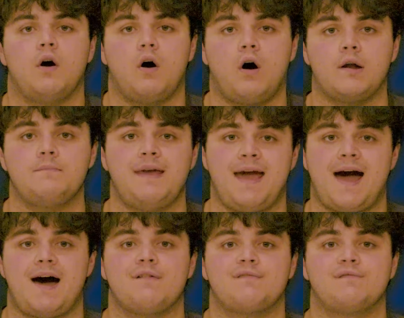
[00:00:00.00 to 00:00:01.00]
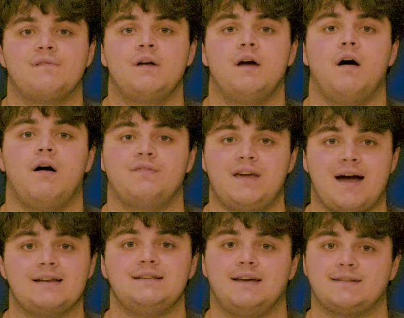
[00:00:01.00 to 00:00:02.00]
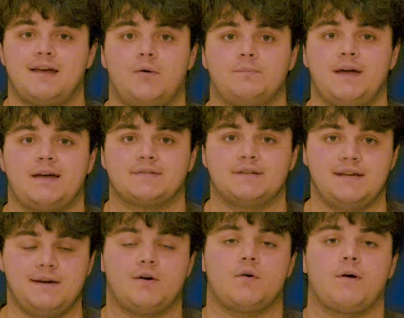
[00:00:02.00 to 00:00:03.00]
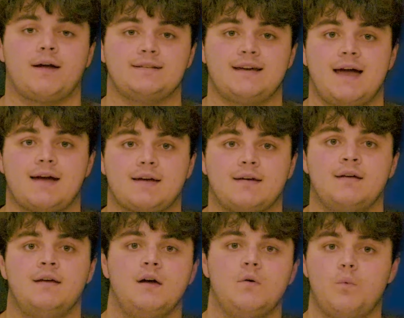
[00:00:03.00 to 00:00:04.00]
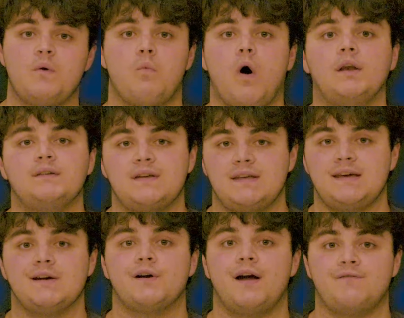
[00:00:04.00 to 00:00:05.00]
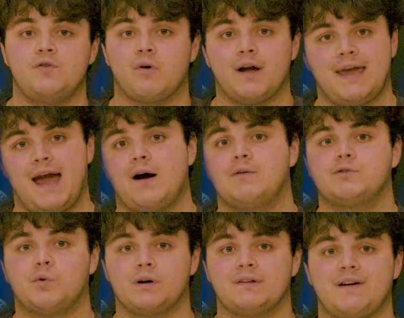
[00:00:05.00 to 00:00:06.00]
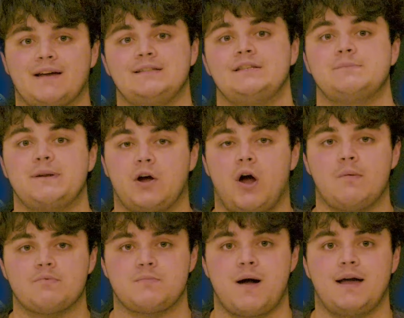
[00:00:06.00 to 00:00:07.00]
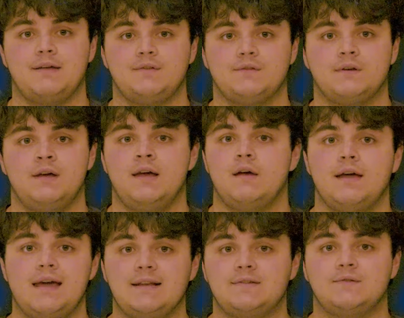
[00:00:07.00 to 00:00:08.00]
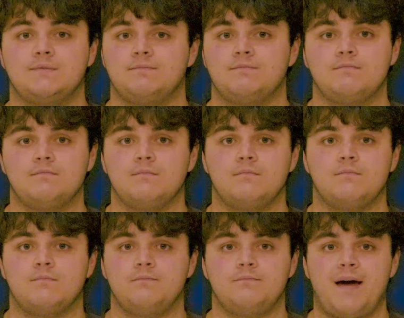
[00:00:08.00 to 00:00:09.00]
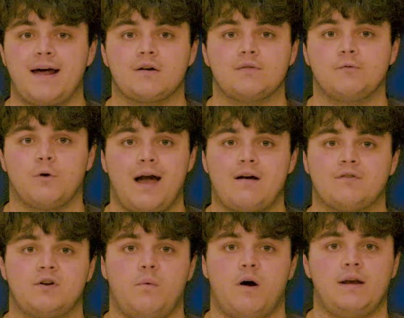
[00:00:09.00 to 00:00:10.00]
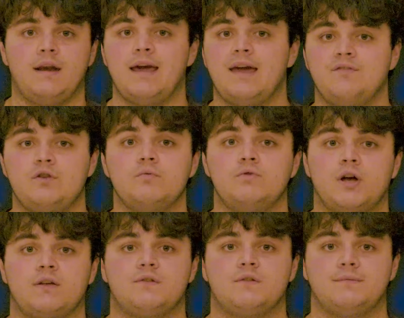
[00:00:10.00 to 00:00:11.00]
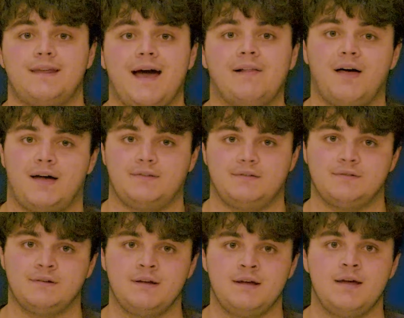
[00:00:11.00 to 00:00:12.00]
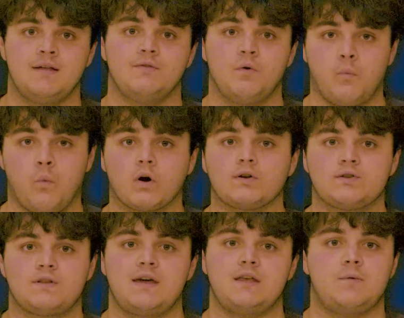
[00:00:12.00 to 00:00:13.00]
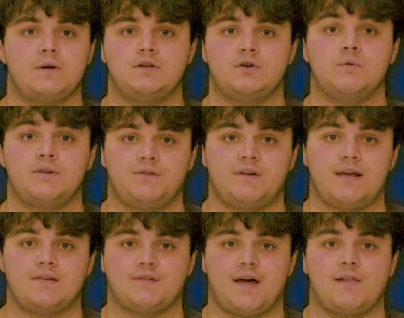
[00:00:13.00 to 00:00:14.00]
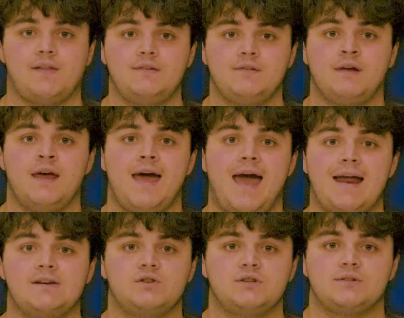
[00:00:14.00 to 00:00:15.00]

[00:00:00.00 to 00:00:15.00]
On behalf of the ITS Help Desk here at Oregon Tech, we want to hear if your account or device has been compromised. It's better for everyone if you just tell us. The worst thing you can do is stay silent and